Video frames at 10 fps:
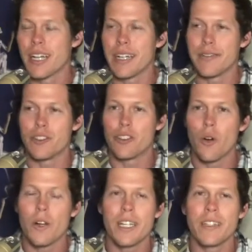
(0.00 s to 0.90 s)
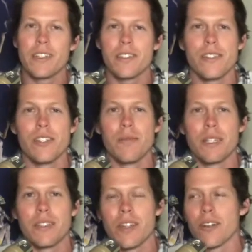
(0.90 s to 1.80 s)
kind of joining the
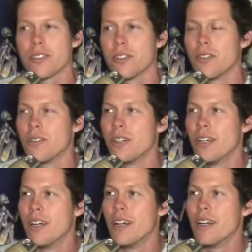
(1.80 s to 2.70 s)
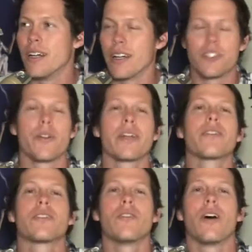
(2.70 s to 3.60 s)
two, but it's also
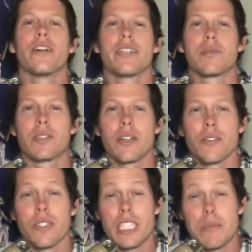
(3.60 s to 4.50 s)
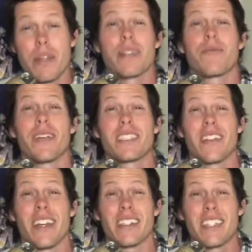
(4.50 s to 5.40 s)
joining the two holidays, but it's also a spit in the
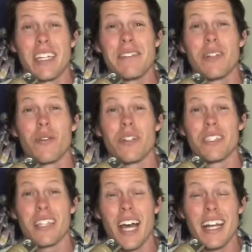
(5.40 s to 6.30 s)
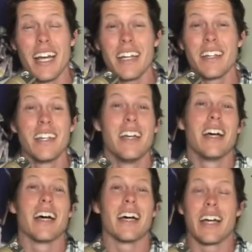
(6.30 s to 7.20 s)
face of Thanksgiving. Where is that at?
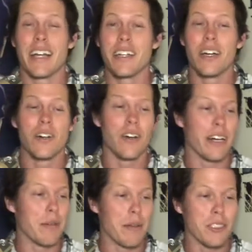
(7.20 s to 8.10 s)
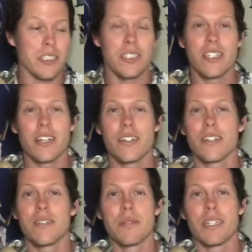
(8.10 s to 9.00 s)
I know I'm just a
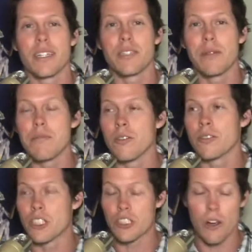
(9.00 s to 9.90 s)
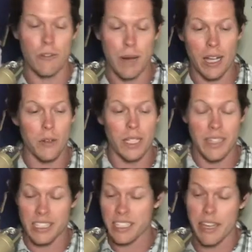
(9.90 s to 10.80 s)
sucker because people just go from
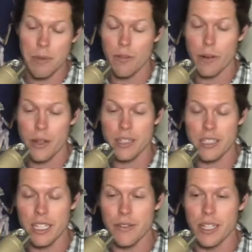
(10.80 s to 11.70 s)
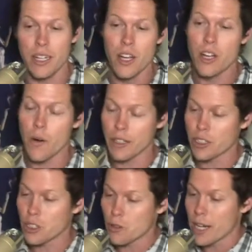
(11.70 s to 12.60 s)
Halloween, they skip over Thanksgiving,
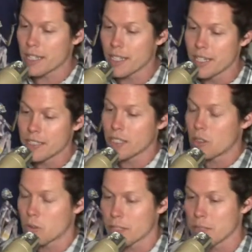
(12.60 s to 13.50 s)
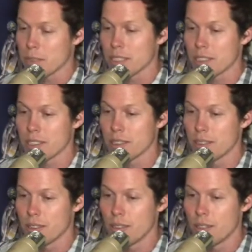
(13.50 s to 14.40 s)
going straight to Christmas.